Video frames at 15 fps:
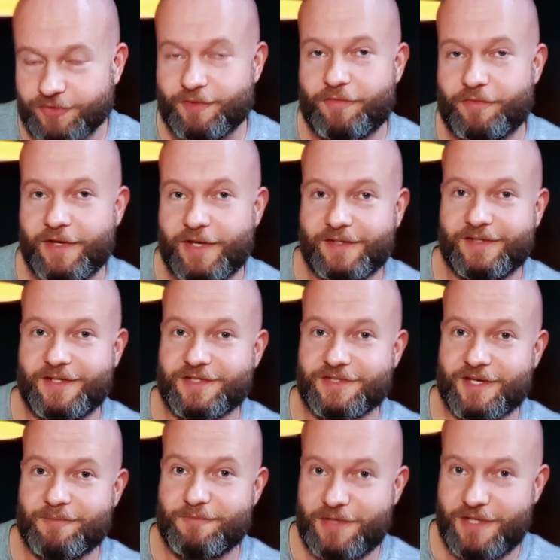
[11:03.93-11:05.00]
think this
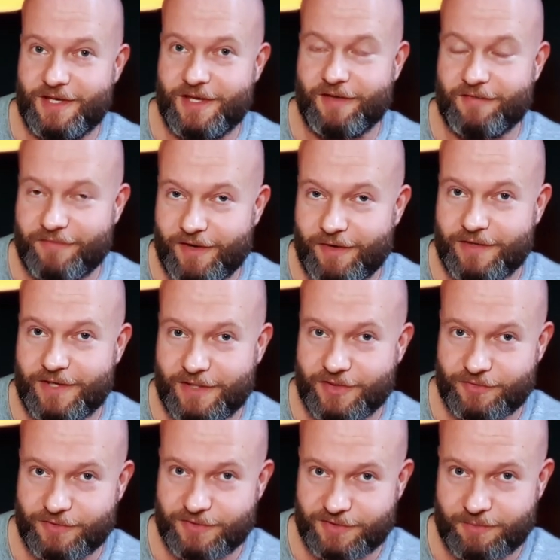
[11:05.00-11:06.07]
can be a very
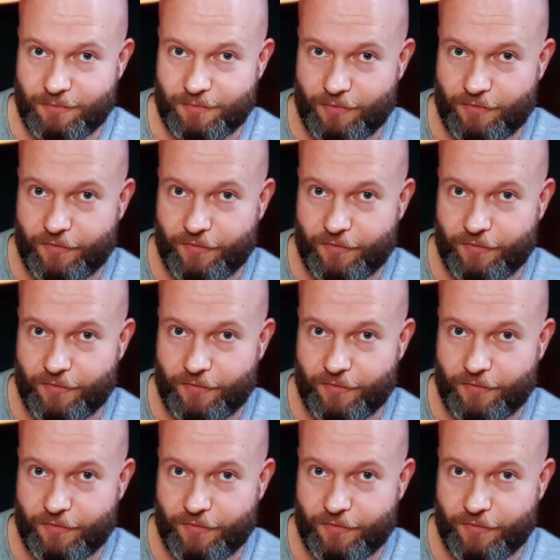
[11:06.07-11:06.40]
interesting book for